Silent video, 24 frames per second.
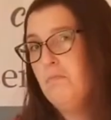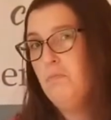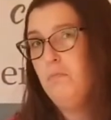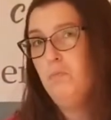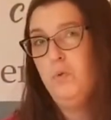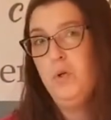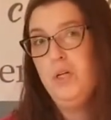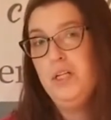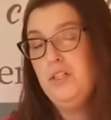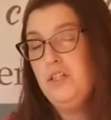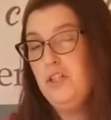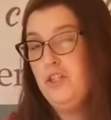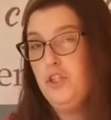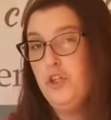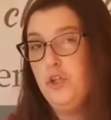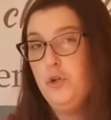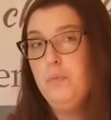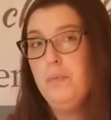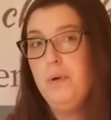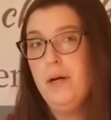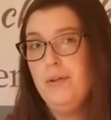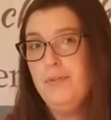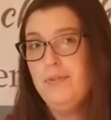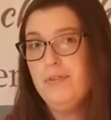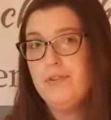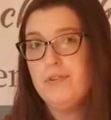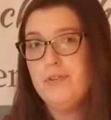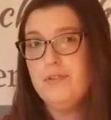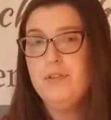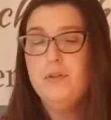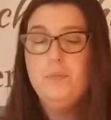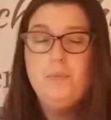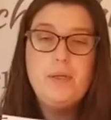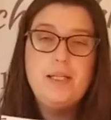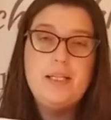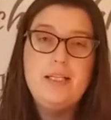1 to 2 months,
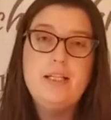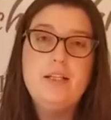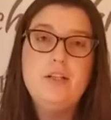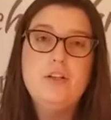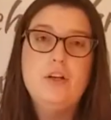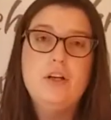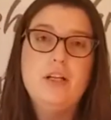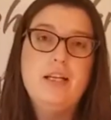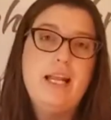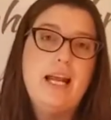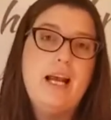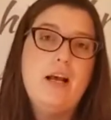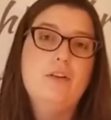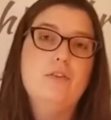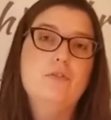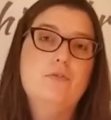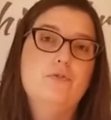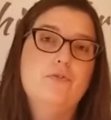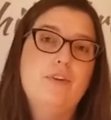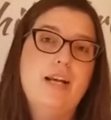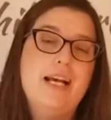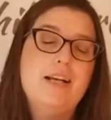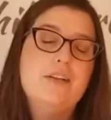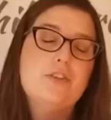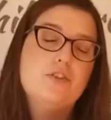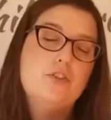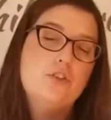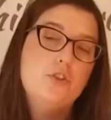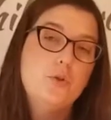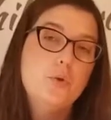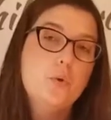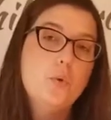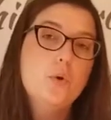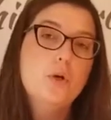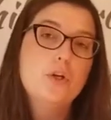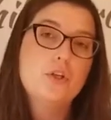depending on how fast
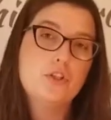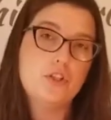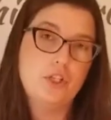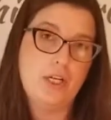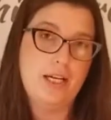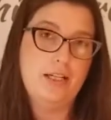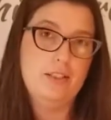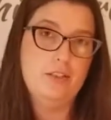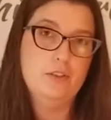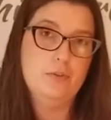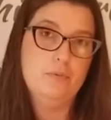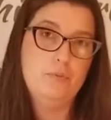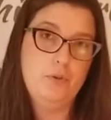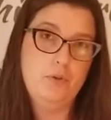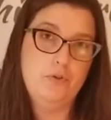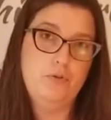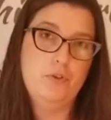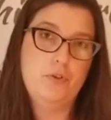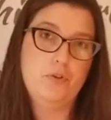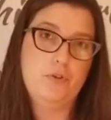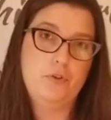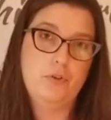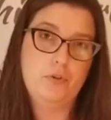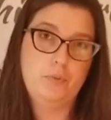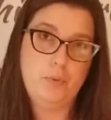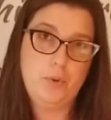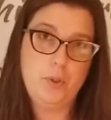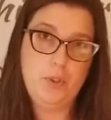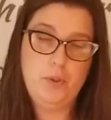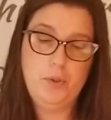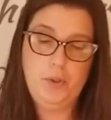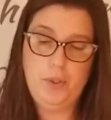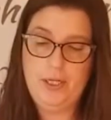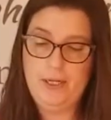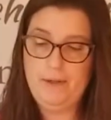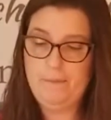your child moves through the
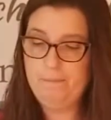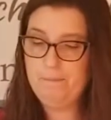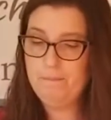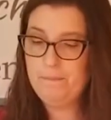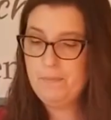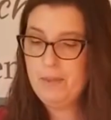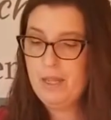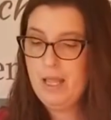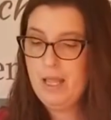program.